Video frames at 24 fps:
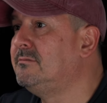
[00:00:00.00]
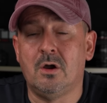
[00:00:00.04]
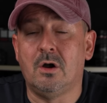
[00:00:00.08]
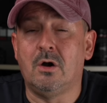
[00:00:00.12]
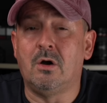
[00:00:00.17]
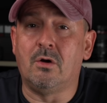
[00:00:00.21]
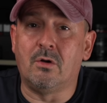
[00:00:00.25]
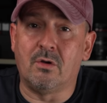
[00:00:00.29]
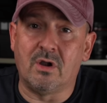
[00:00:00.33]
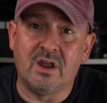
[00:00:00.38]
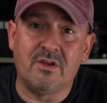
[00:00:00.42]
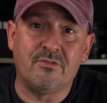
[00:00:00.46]

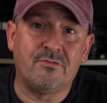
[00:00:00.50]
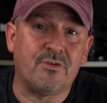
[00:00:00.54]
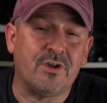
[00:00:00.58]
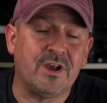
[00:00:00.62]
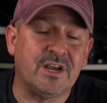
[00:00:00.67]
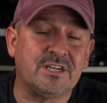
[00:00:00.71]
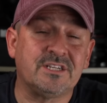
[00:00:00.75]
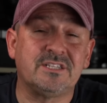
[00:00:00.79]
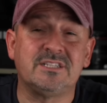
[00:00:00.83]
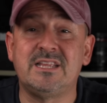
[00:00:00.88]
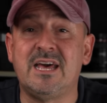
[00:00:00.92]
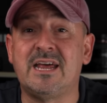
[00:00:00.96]
All right,
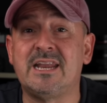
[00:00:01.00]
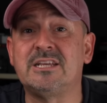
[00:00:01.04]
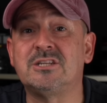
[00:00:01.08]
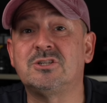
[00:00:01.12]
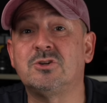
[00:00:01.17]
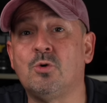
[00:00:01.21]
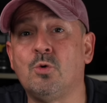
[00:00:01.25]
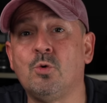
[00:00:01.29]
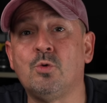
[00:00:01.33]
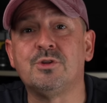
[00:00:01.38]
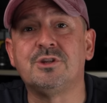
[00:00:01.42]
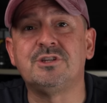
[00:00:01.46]
friends, that is
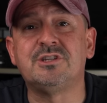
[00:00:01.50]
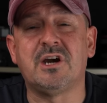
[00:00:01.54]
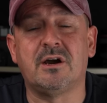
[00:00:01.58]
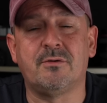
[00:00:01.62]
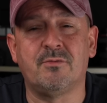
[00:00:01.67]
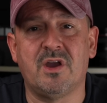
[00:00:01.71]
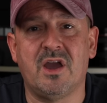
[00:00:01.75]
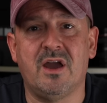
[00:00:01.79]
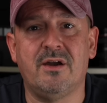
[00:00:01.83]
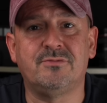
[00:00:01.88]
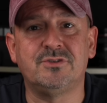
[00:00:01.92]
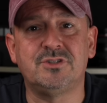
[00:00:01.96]
all the time
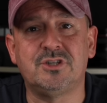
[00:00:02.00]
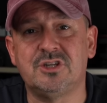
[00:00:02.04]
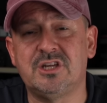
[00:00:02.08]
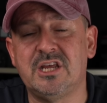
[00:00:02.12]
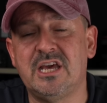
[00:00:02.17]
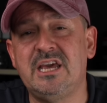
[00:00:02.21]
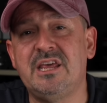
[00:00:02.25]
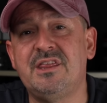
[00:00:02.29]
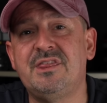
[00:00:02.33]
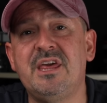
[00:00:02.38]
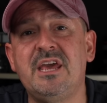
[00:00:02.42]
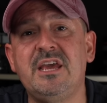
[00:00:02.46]
we have for
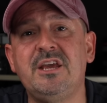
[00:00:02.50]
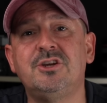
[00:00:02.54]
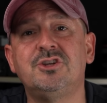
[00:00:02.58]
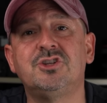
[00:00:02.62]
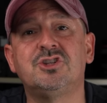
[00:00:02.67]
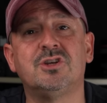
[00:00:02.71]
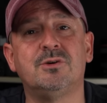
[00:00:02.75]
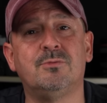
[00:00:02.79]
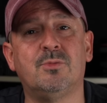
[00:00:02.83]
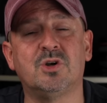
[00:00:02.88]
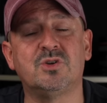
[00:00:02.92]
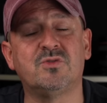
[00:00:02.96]
today. Thank you
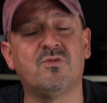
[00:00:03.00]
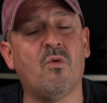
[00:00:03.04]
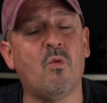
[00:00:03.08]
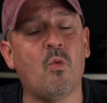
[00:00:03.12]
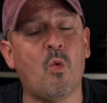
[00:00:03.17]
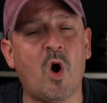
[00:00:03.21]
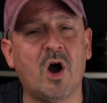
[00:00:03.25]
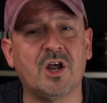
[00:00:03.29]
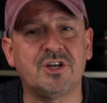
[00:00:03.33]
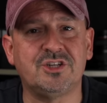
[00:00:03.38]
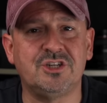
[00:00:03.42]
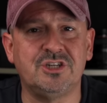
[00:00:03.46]
so much for
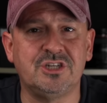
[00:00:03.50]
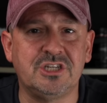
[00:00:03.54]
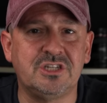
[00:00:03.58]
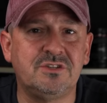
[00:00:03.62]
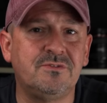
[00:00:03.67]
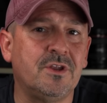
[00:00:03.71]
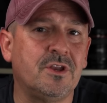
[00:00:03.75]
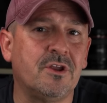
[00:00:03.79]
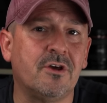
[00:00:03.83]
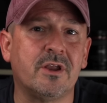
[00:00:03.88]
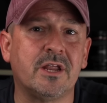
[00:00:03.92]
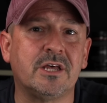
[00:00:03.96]
watching this
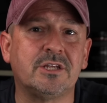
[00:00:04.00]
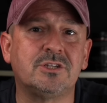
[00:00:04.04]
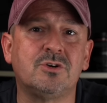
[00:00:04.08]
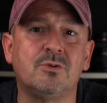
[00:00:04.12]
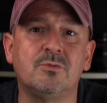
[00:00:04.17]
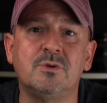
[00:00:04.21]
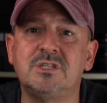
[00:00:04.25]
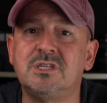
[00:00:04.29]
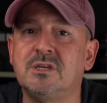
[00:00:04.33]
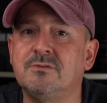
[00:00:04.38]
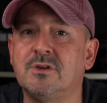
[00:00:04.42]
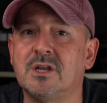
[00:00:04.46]
video. And as
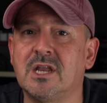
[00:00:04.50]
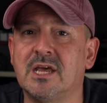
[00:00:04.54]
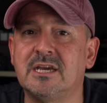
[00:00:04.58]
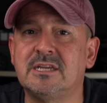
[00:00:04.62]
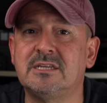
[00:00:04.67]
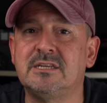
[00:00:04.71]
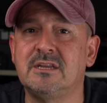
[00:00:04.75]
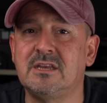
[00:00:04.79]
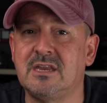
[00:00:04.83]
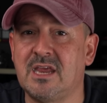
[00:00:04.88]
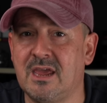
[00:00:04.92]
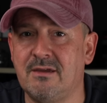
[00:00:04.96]
always, if you liked
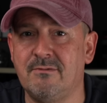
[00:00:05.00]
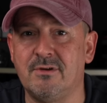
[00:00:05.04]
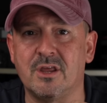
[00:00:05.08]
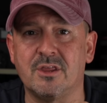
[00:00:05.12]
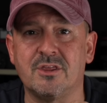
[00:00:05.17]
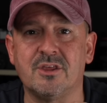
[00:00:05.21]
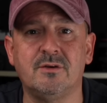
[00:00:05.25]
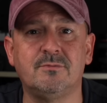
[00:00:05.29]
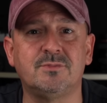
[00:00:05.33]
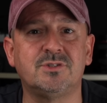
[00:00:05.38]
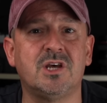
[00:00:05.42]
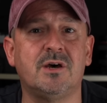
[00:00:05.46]
it, give it a
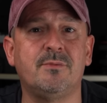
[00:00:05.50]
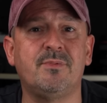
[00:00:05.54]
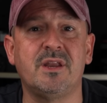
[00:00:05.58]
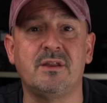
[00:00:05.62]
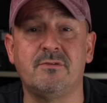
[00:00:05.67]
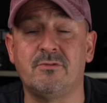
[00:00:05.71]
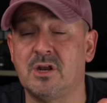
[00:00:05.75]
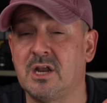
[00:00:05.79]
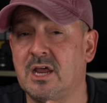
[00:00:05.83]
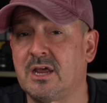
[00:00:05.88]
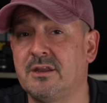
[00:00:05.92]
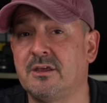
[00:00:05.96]
thumbs up. And if
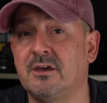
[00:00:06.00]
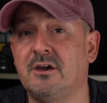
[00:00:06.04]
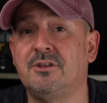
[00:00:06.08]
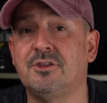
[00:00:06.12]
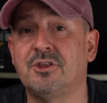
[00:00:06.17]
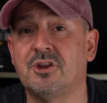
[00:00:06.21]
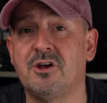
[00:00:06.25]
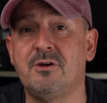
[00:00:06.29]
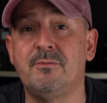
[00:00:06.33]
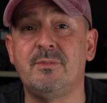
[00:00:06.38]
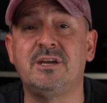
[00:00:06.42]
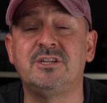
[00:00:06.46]
you like the
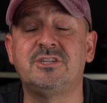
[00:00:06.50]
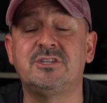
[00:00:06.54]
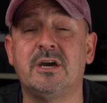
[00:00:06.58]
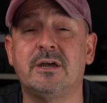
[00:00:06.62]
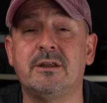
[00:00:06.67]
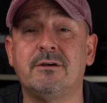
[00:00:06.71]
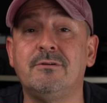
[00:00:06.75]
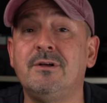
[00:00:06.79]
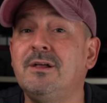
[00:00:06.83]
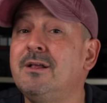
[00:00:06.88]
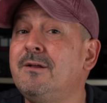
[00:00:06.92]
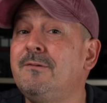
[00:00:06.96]
content on my
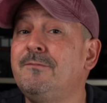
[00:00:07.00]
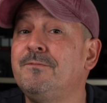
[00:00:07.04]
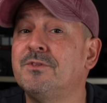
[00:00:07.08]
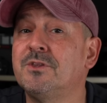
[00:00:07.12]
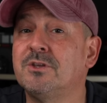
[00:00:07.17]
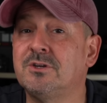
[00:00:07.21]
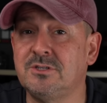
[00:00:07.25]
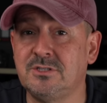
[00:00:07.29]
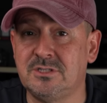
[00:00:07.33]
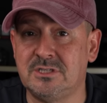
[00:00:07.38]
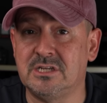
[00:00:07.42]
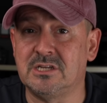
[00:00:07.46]
channel,
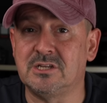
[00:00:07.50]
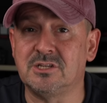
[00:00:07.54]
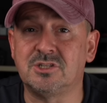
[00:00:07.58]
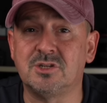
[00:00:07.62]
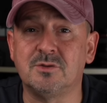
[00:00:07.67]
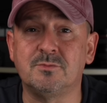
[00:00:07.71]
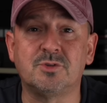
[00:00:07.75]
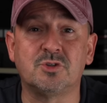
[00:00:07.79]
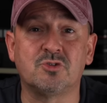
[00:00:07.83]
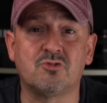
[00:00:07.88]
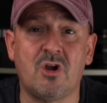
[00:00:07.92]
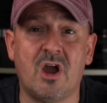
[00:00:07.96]
consider
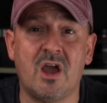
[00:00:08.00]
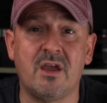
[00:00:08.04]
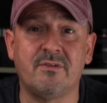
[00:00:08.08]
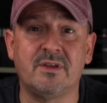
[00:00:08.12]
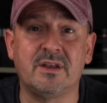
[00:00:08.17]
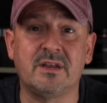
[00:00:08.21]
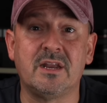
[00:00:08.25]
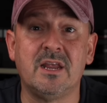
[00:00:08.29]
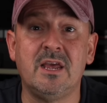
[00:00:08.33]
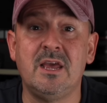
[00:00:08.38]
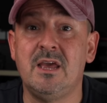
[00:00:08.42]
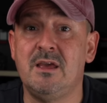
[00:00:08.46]
subscribing.